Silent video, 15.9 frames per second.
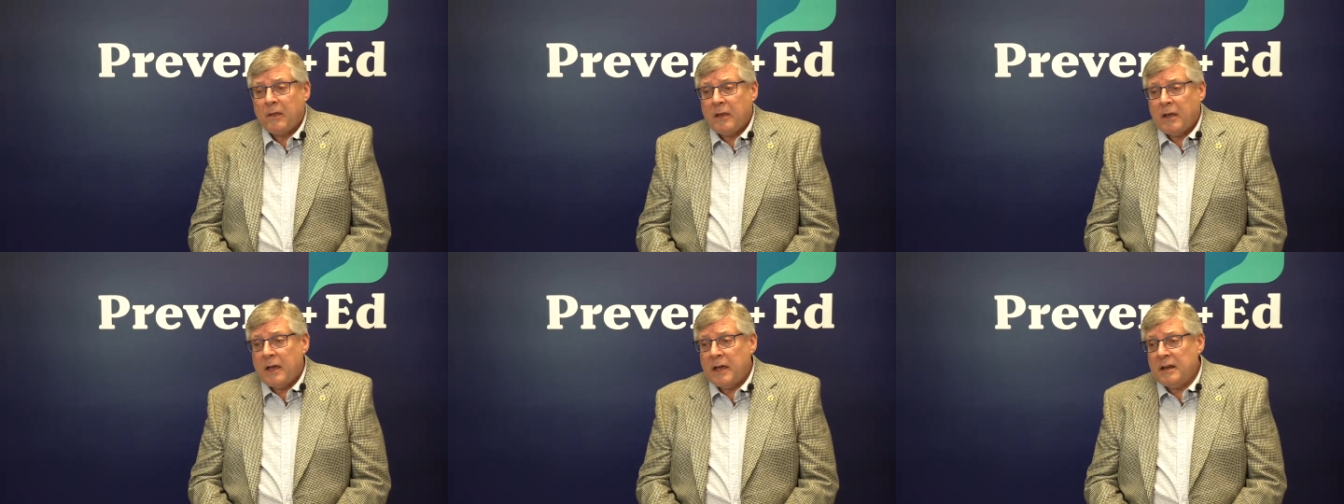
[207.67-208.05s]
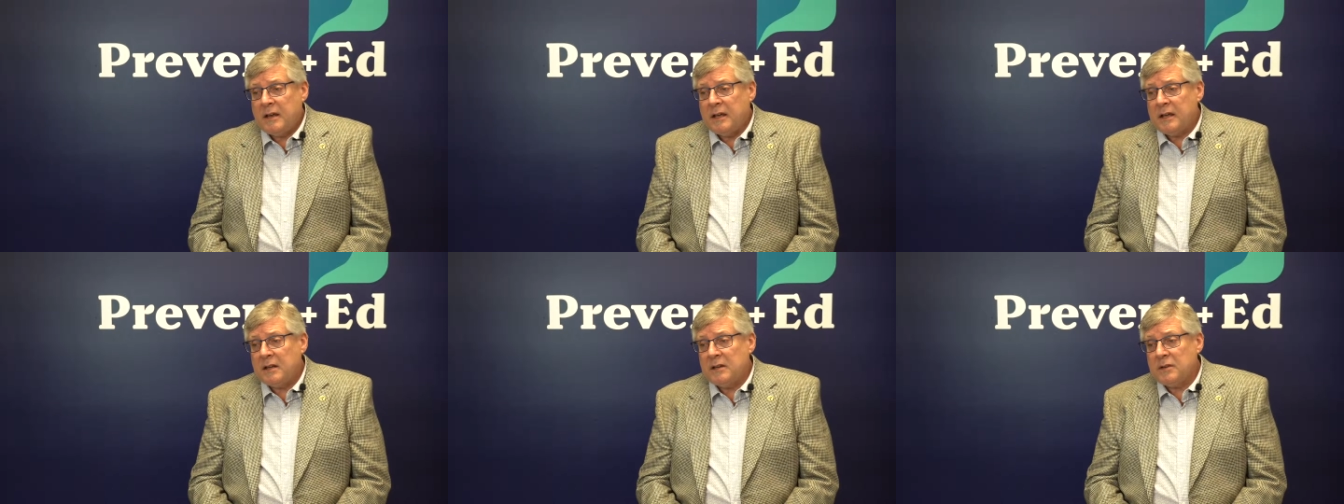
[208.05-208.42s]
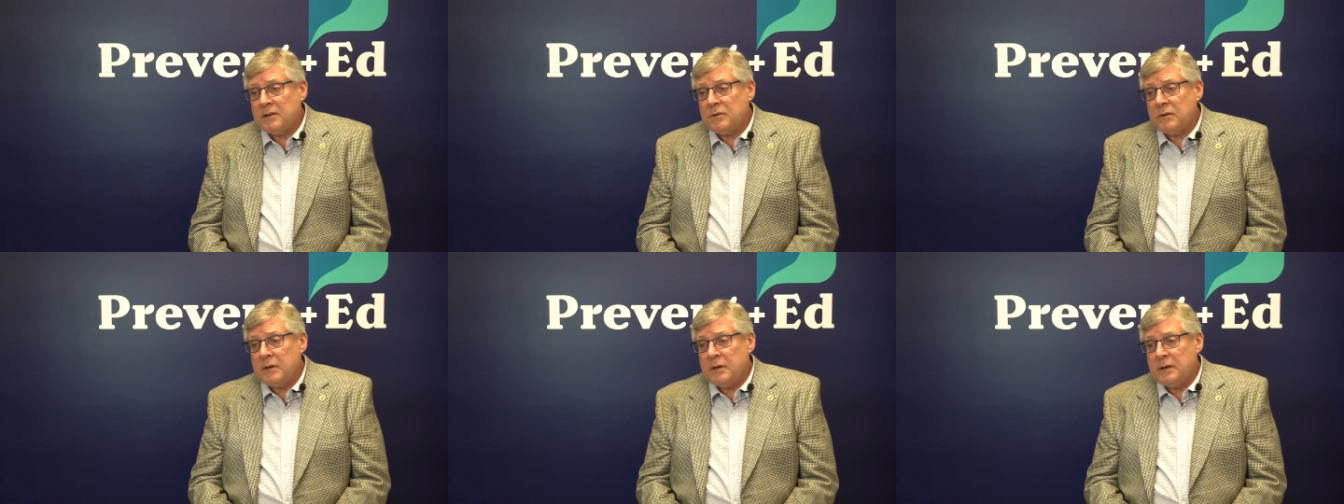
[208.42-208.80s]
And then
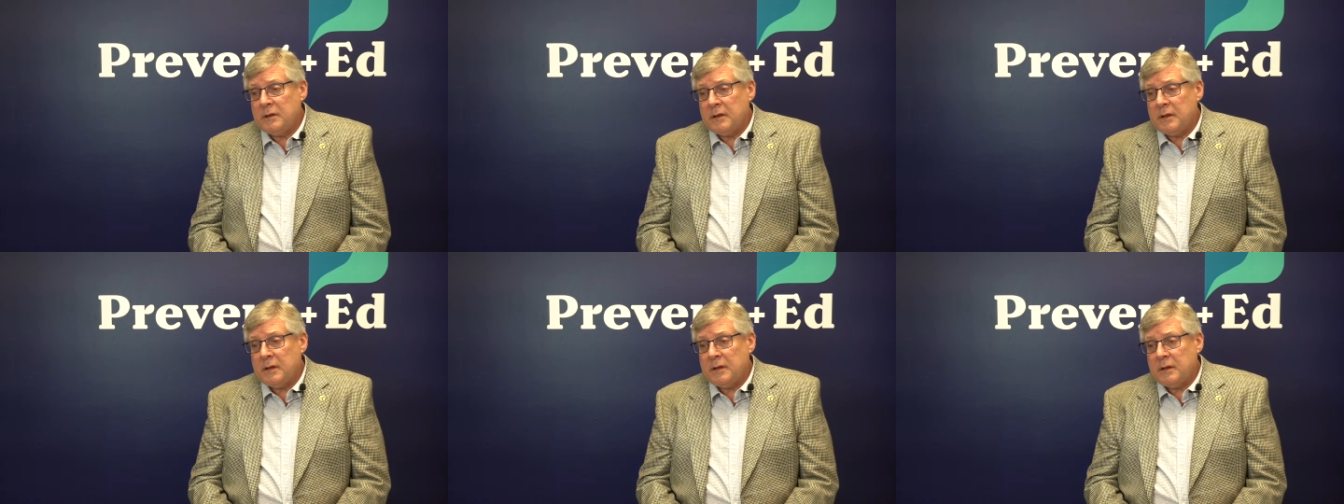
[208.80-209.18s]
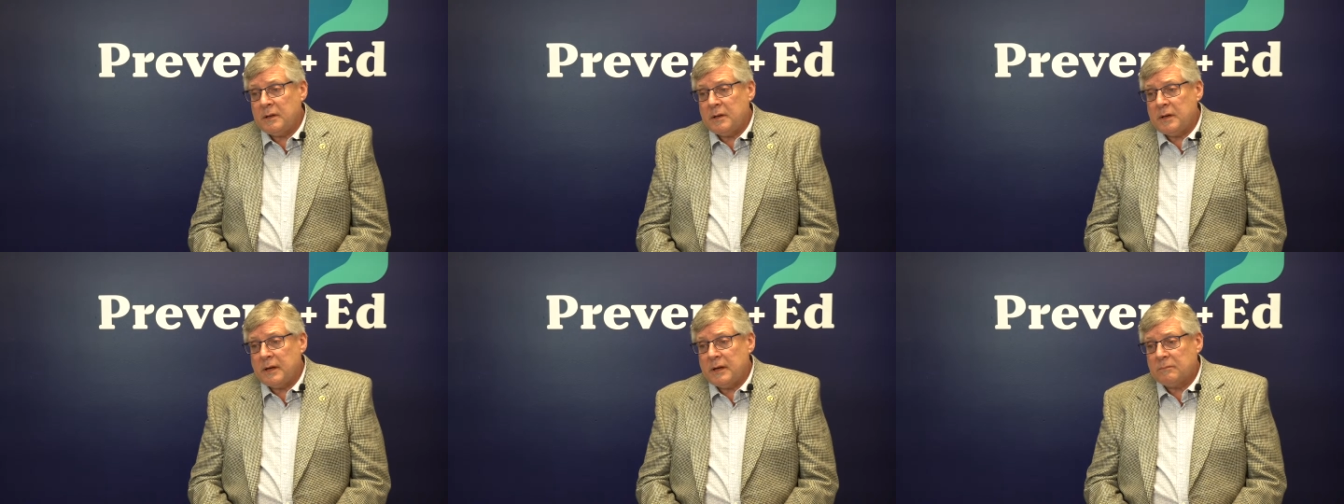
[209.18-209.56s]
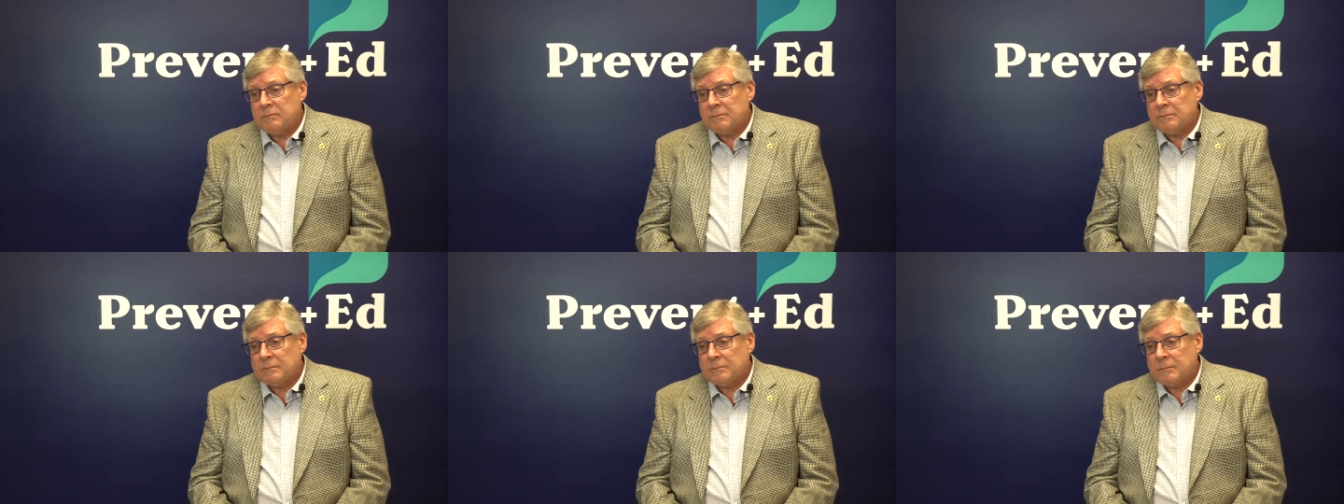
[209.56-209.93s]
in
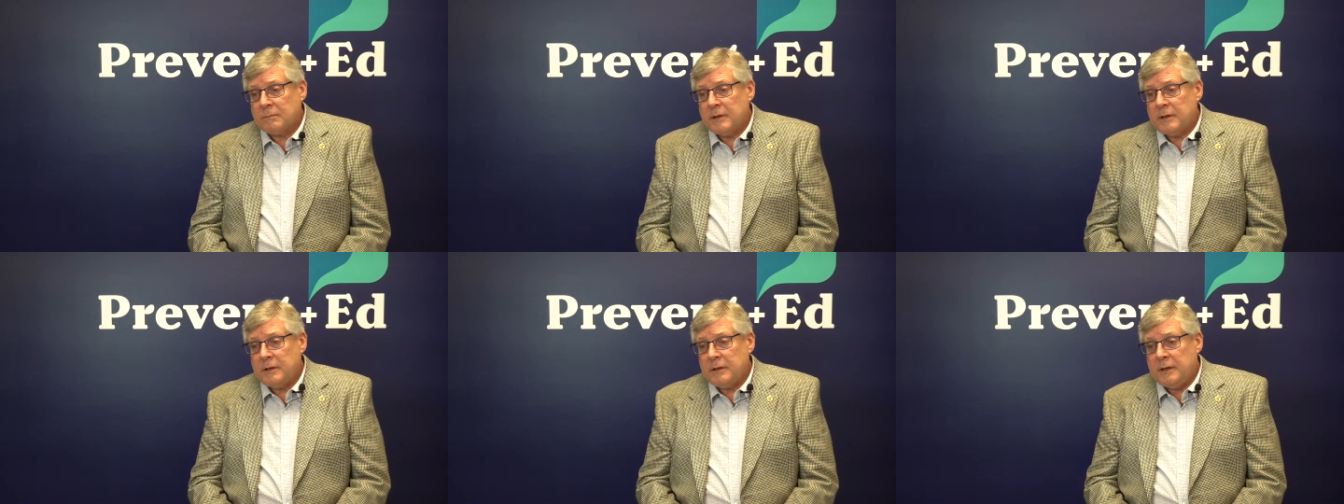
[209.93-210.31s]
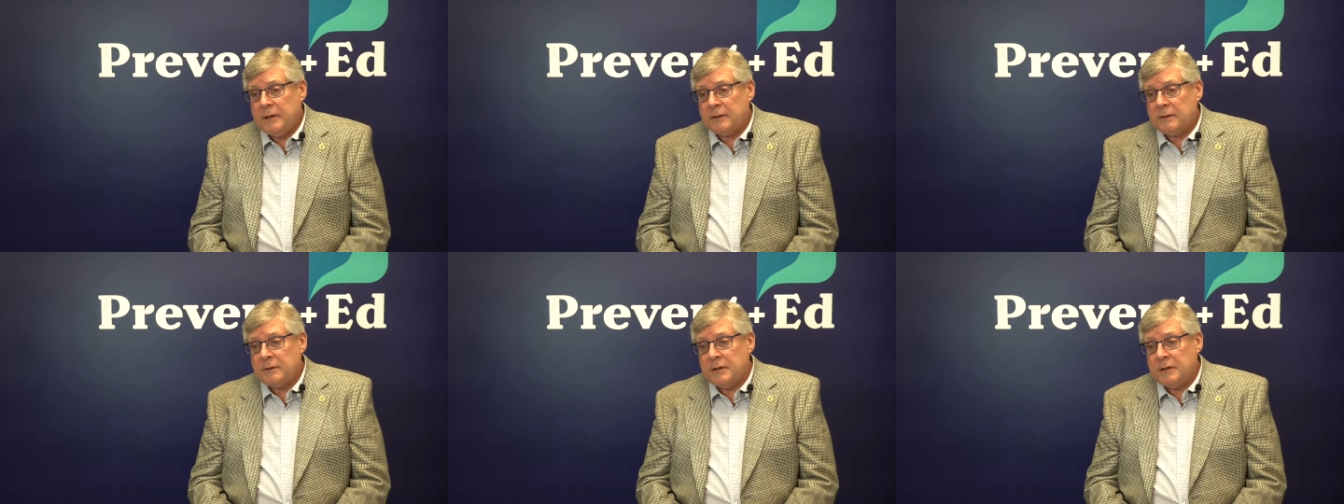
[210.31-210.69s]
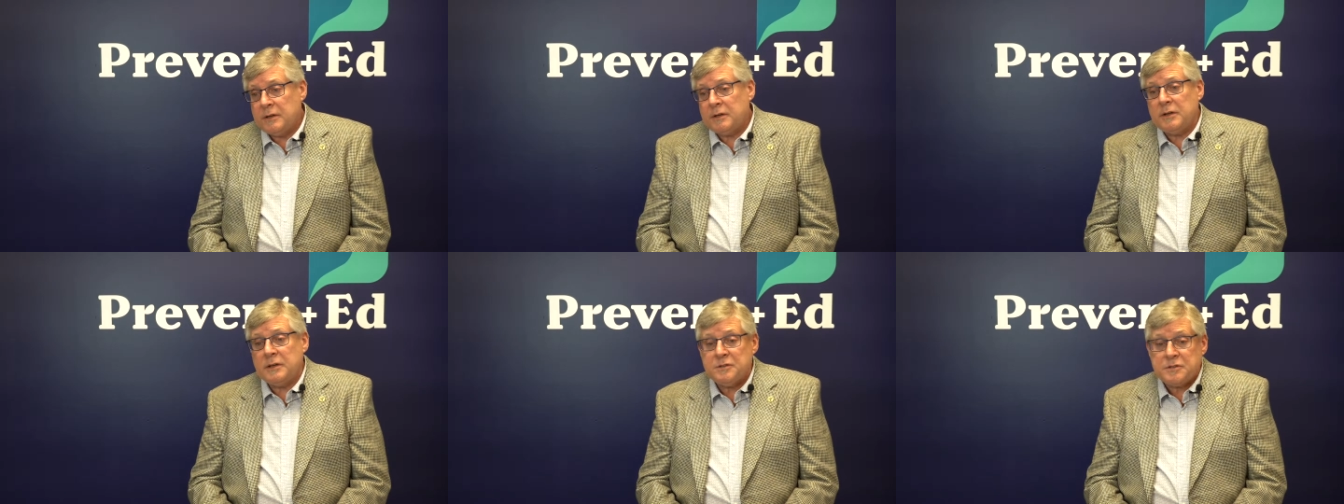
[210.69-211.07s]

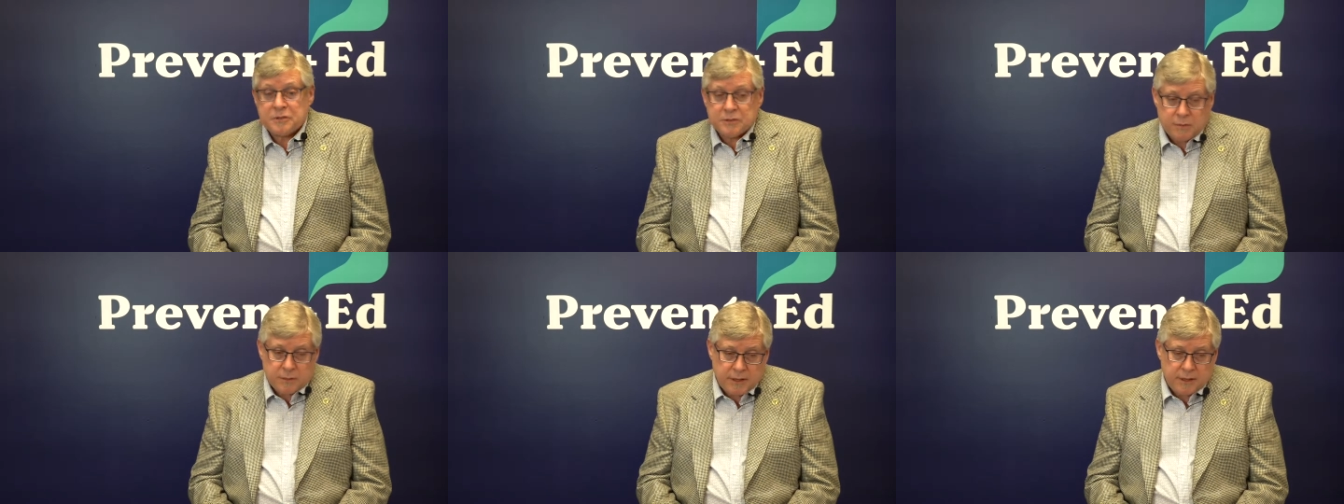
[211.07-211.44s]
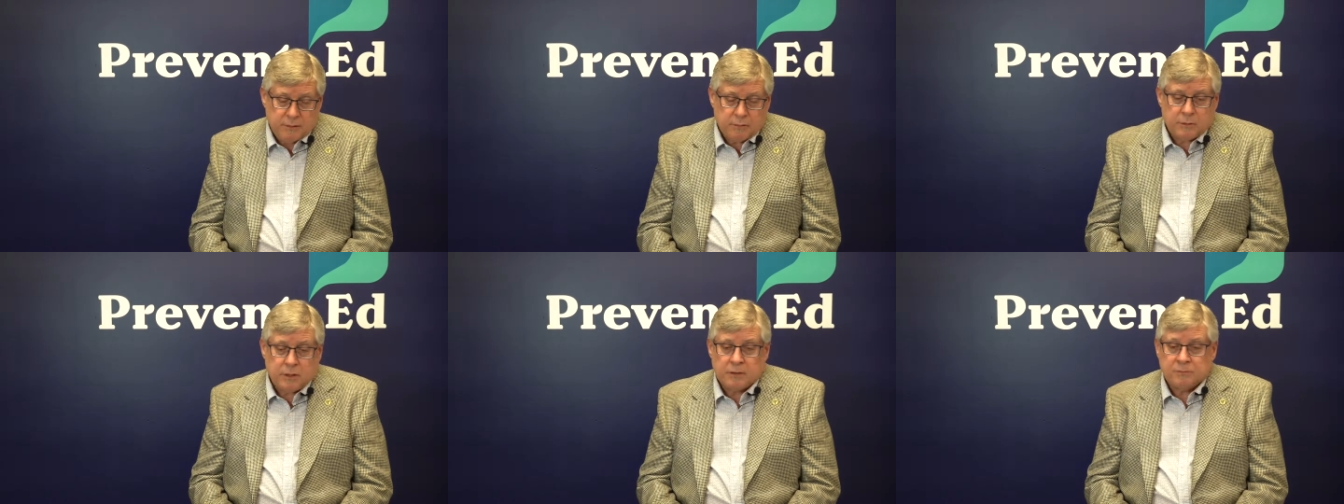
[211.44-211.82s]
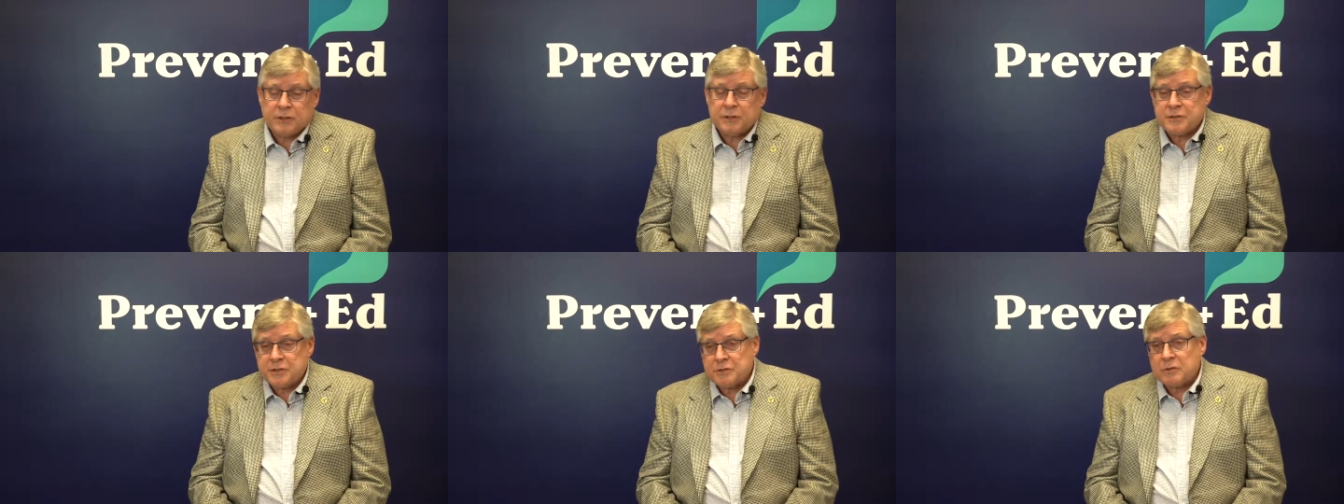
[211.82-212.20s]
the industry of
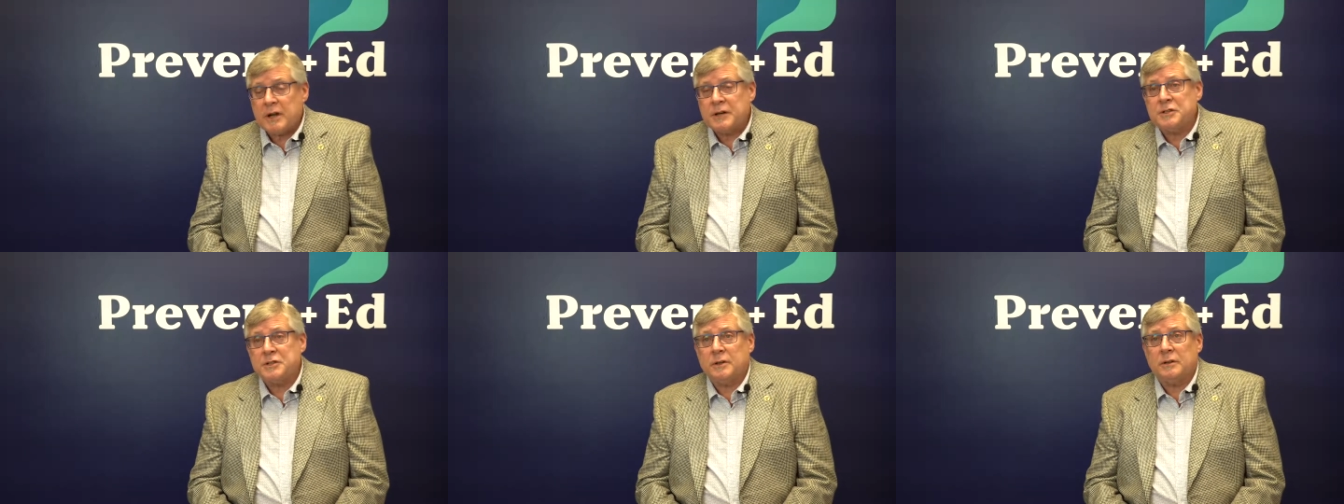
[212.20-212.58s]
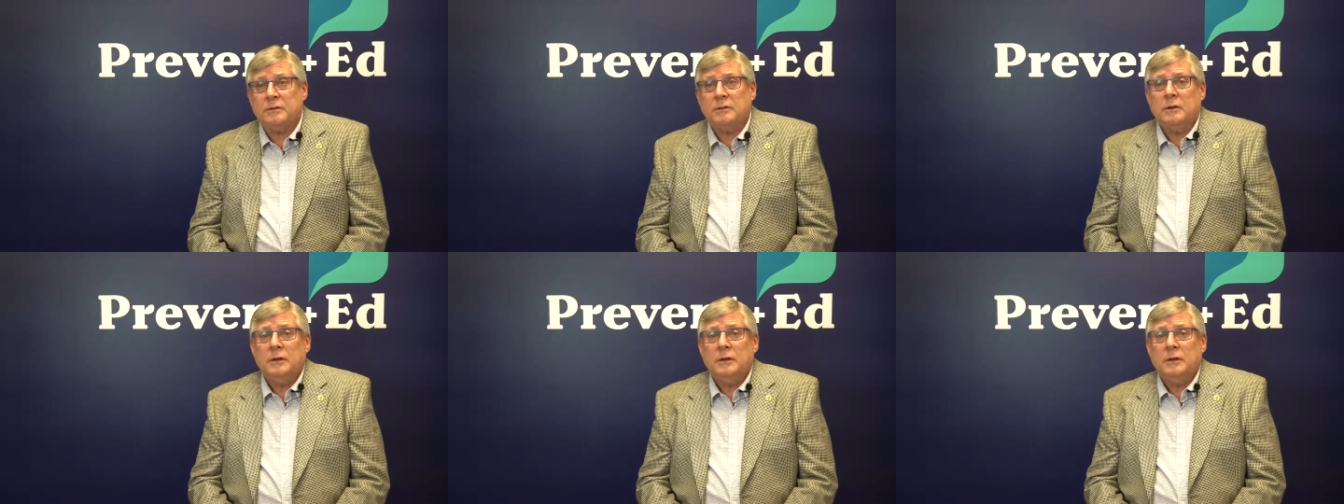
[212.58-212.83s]
construction,